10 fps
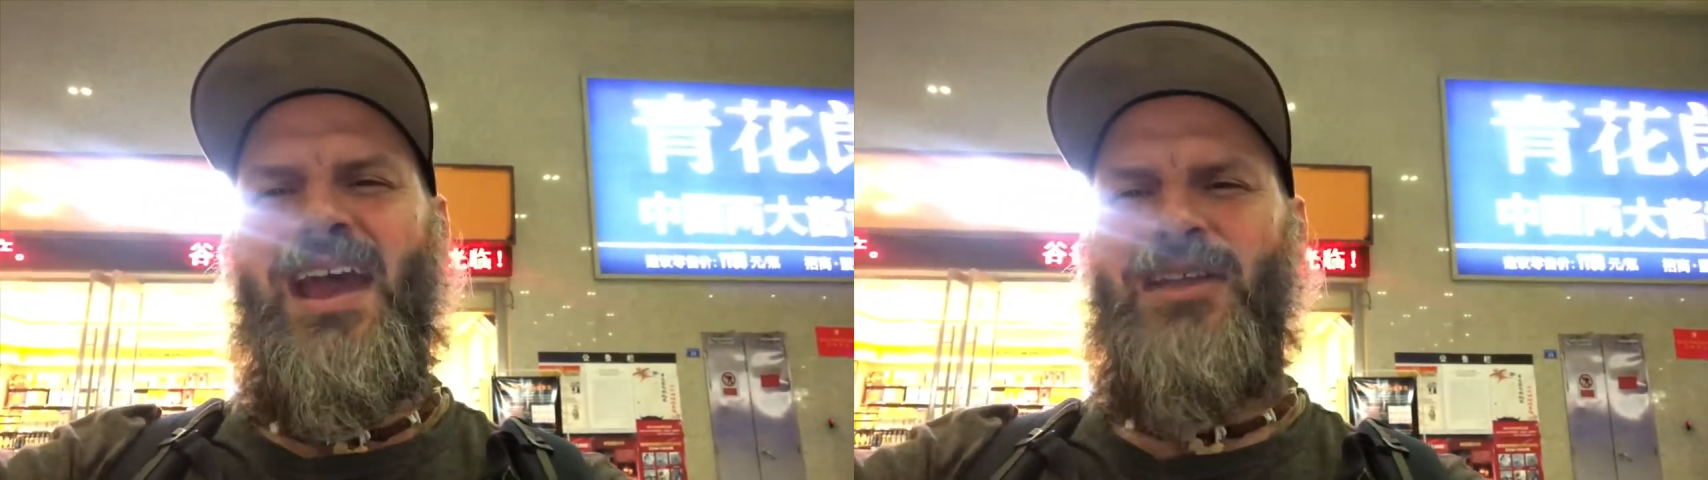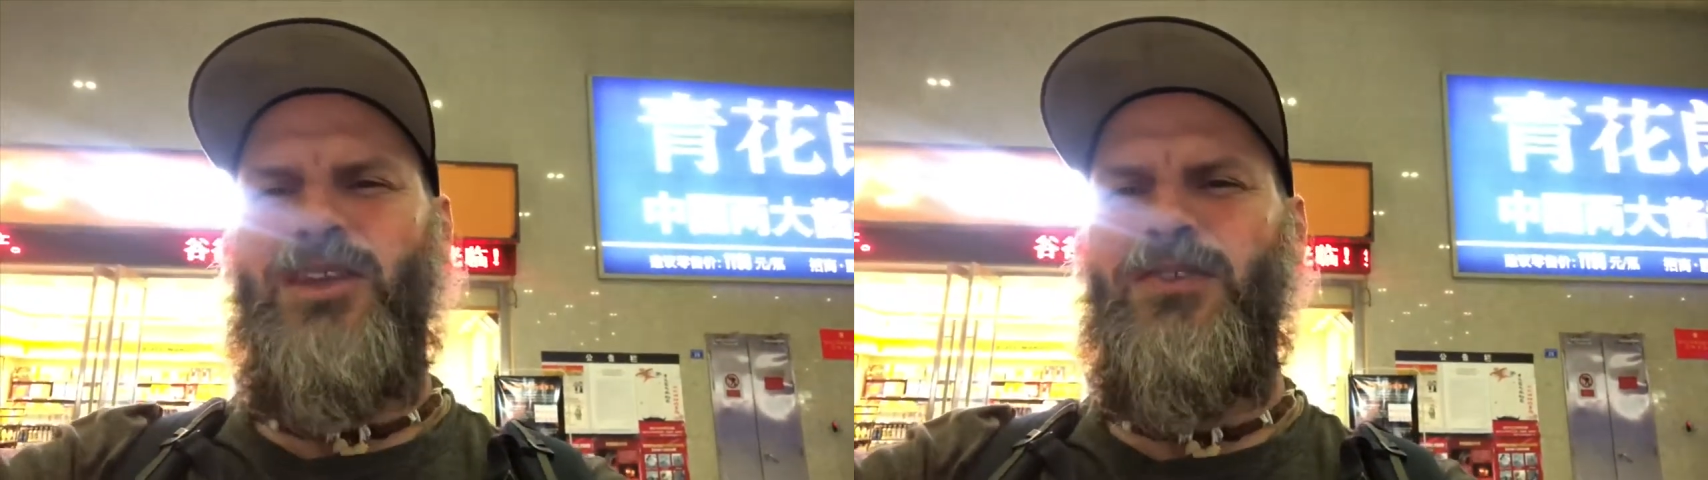
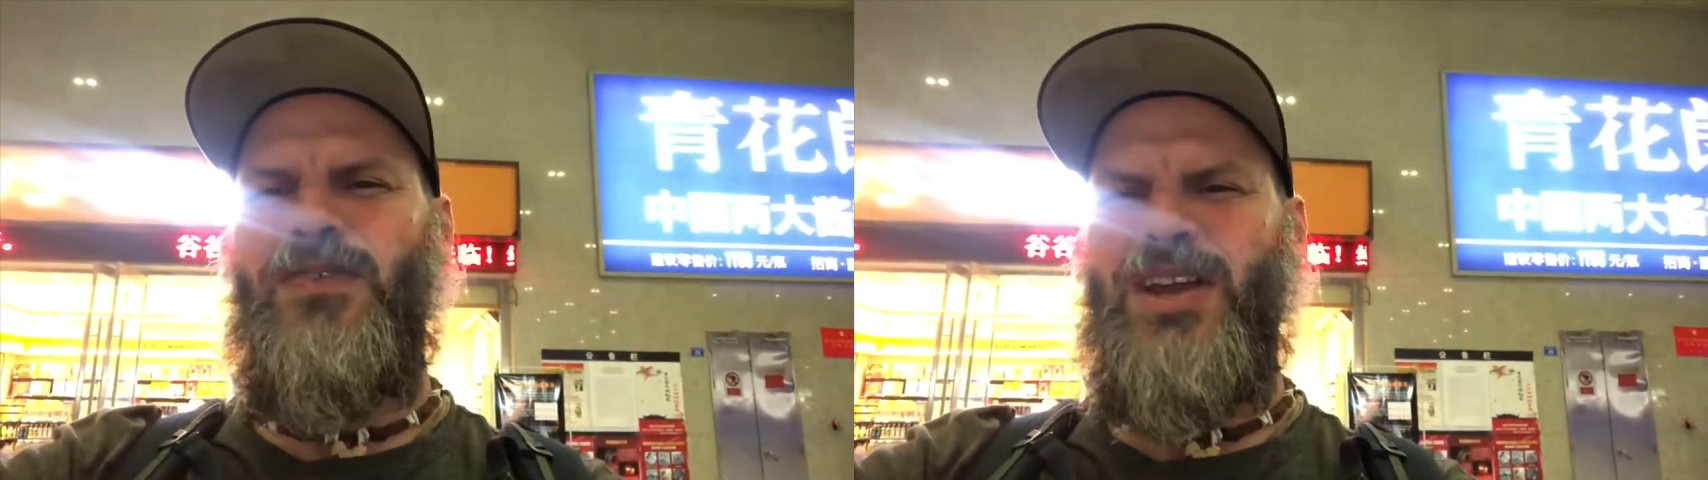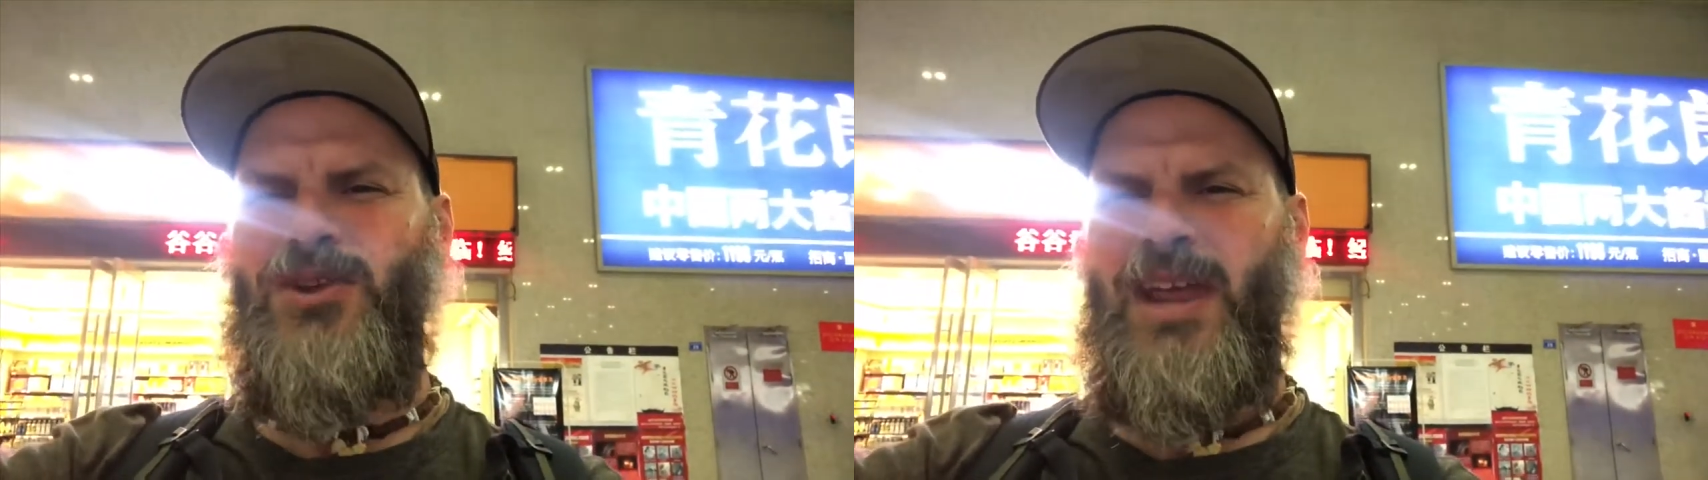And then you
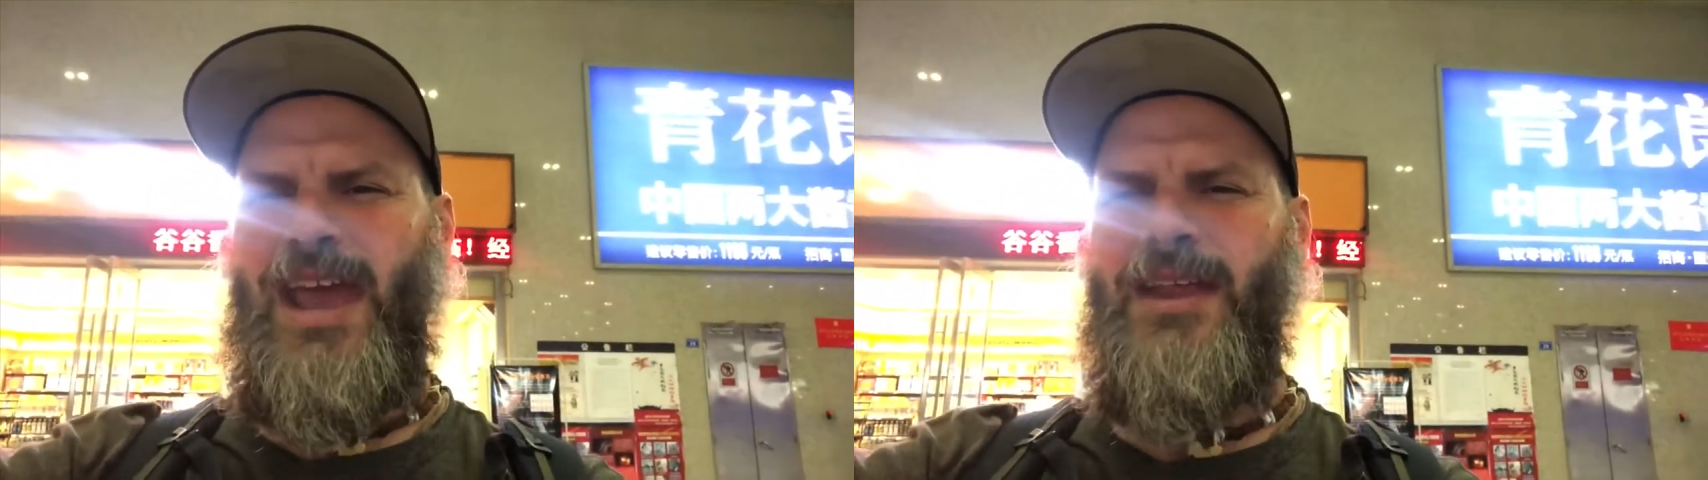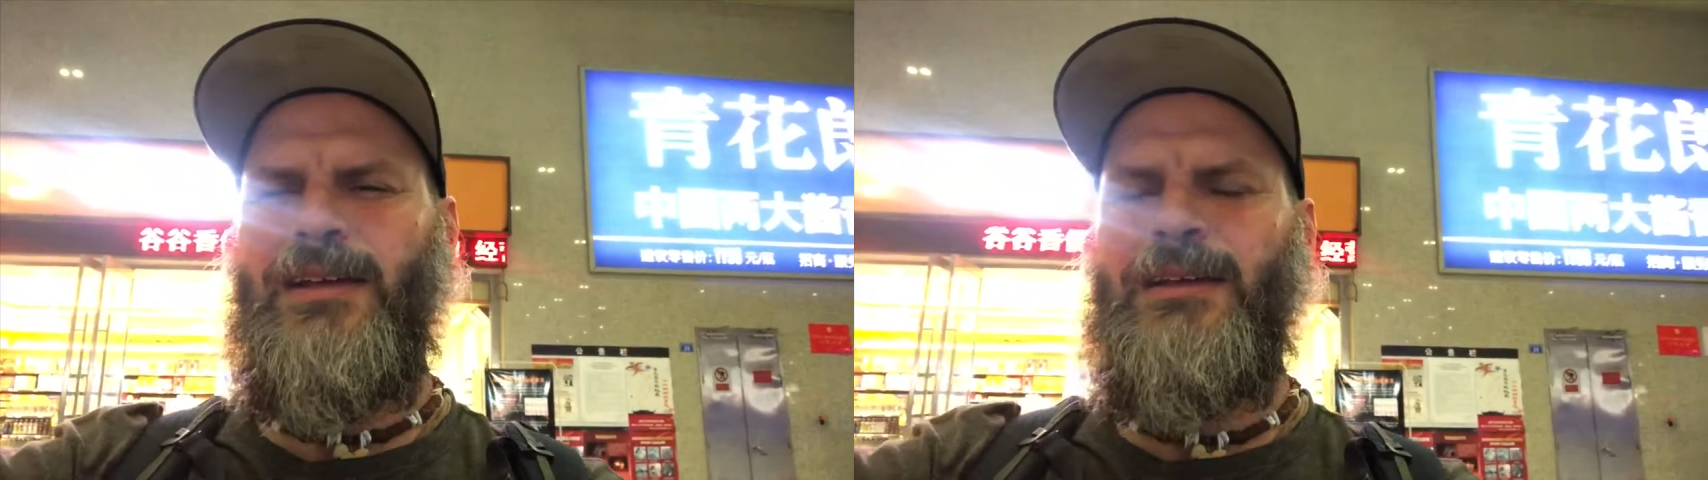find your
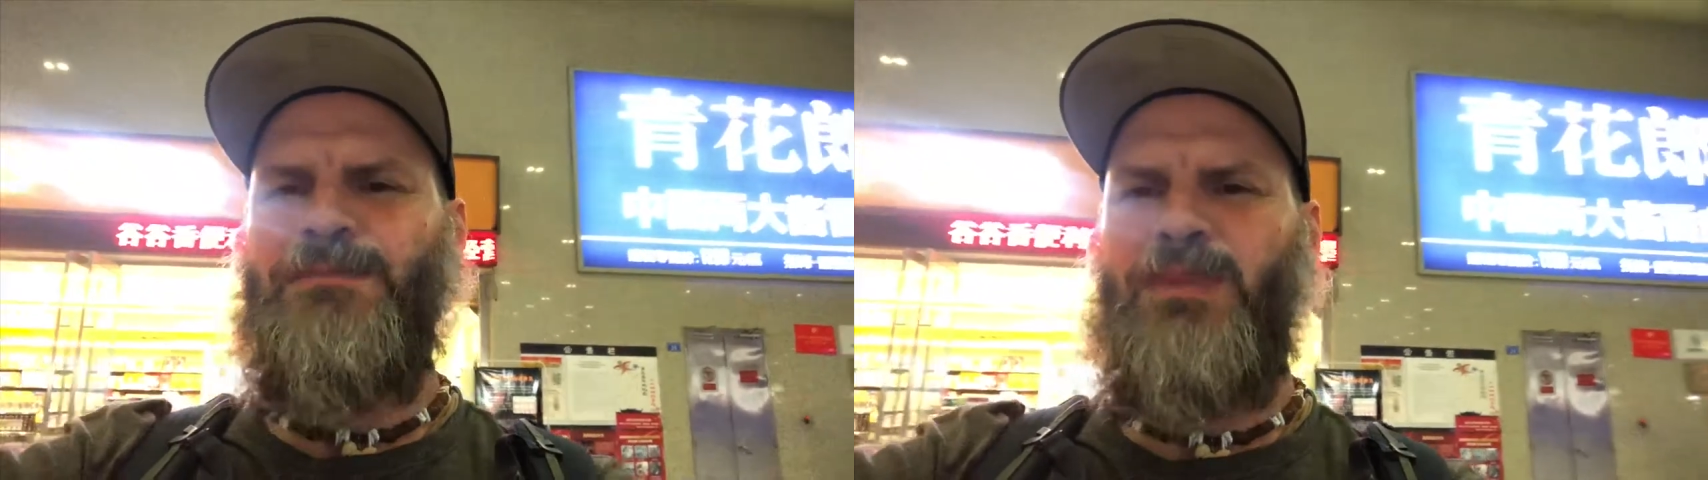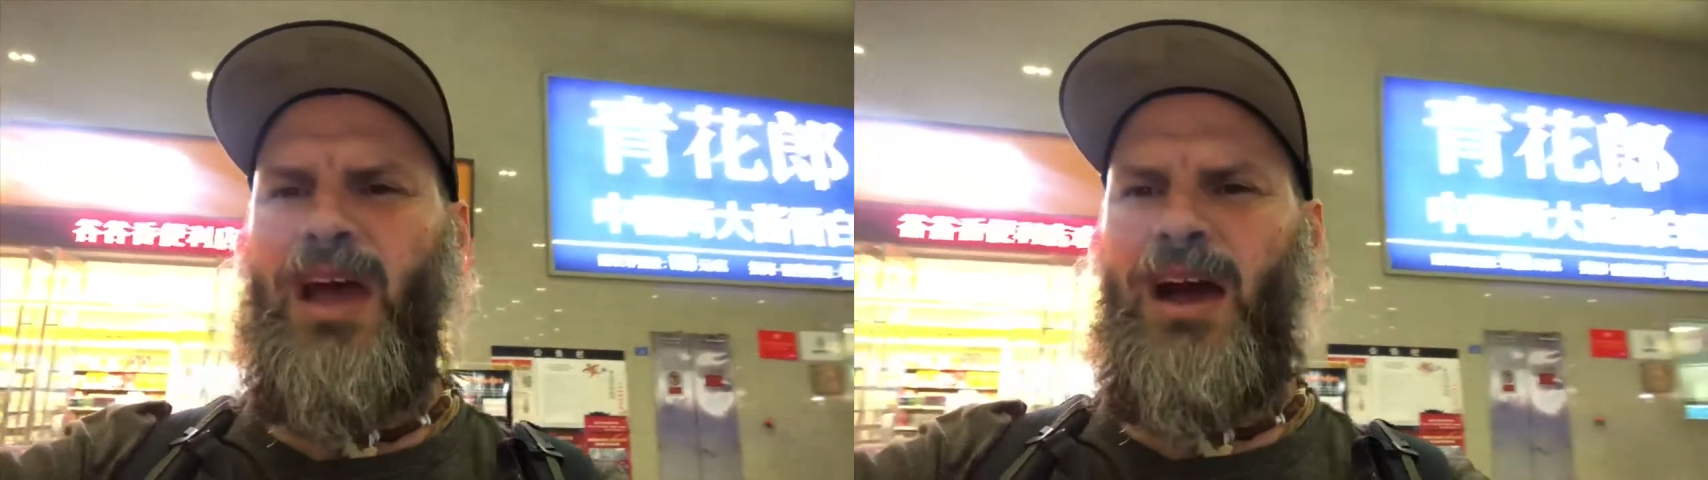gate
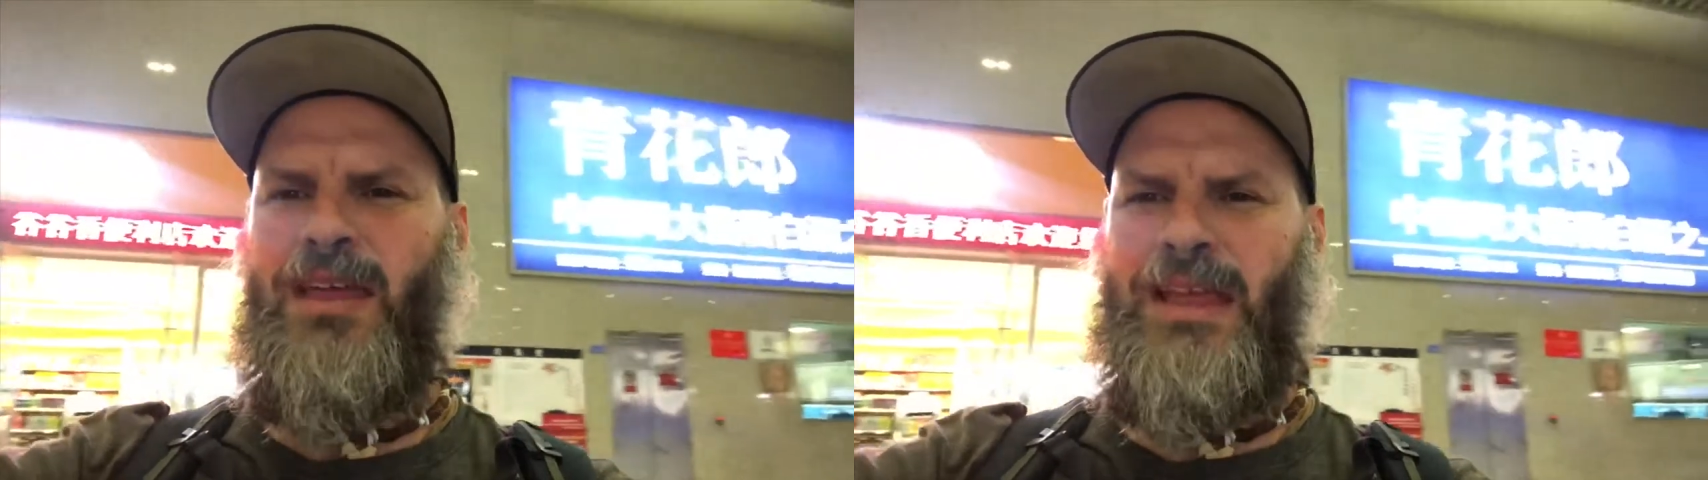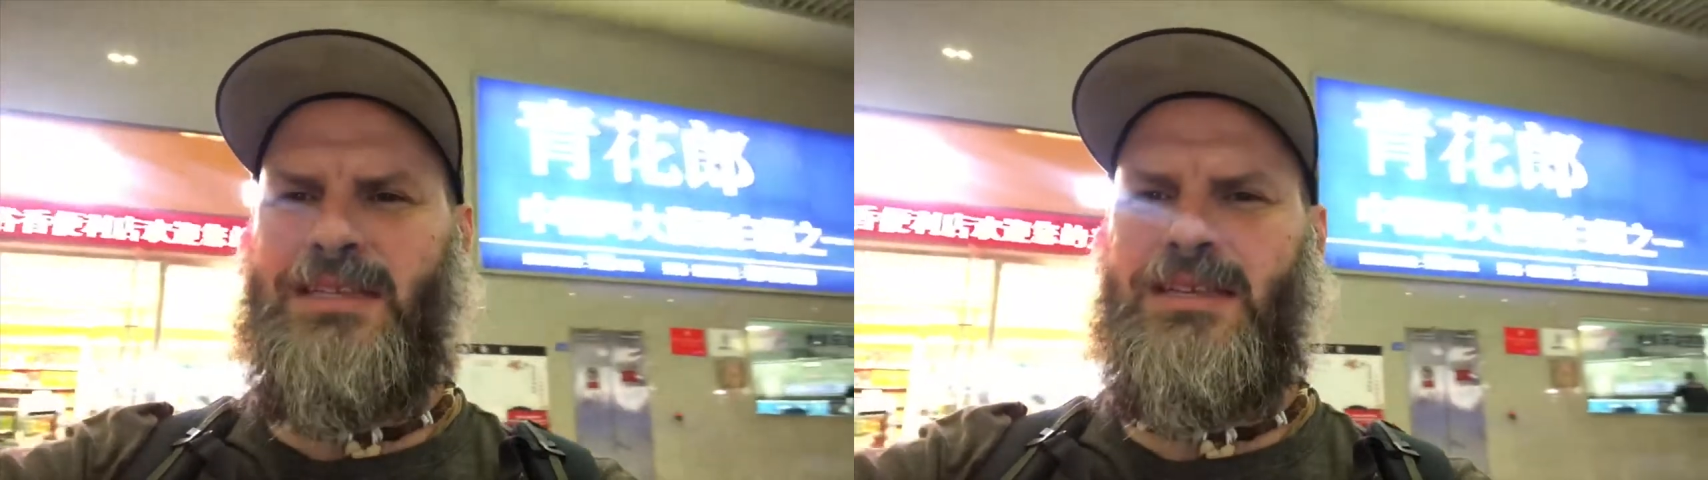
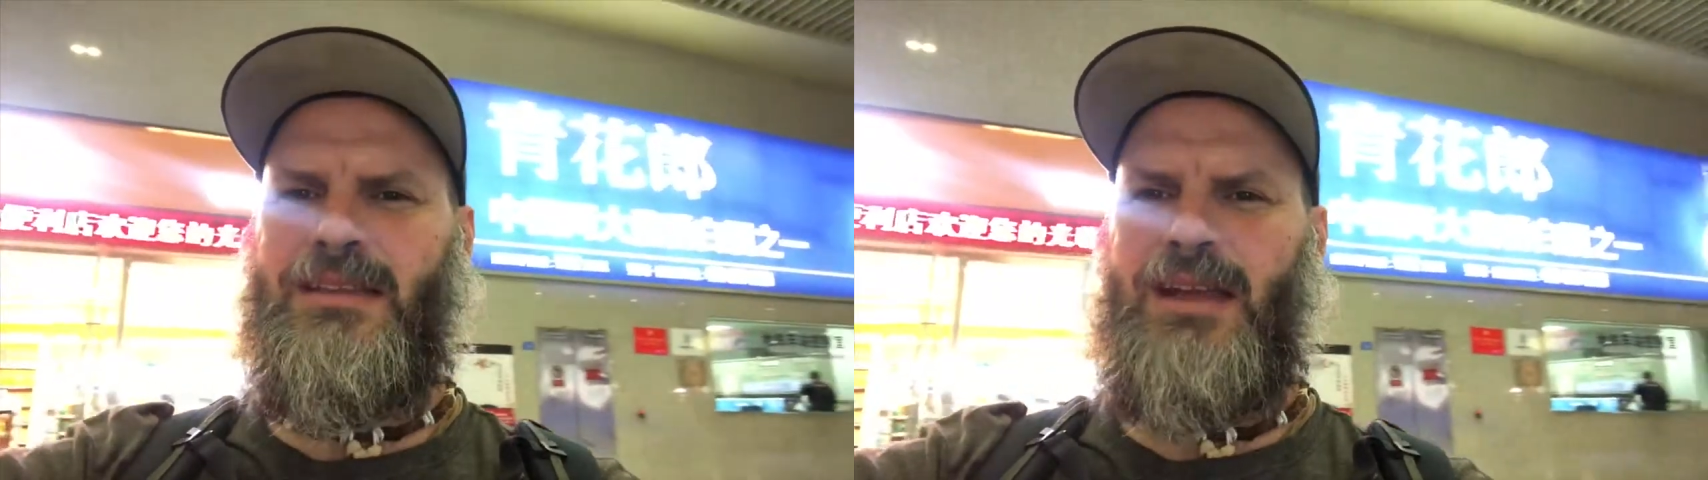that's